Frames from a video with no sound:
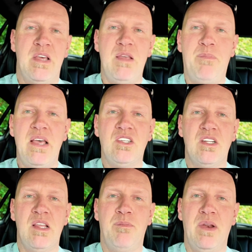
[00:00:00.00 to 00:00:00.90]
He
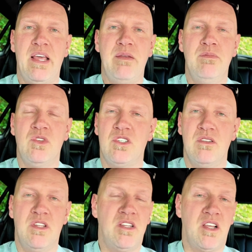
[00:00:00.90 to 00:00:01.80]
basically blames
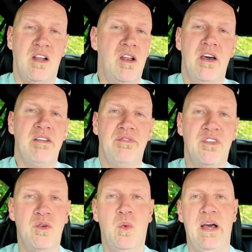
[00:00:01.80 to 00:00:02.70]
the decline
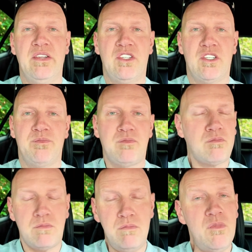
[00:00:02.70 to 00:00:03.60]
for the West
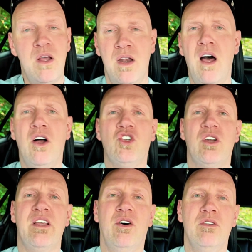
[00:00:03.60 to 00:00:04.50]

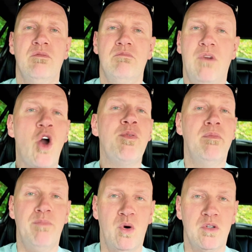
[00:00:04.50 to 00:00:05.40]
largely on
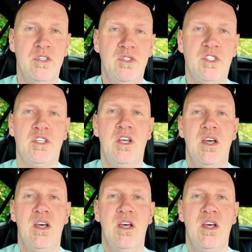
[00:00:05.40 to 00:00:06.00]
open borders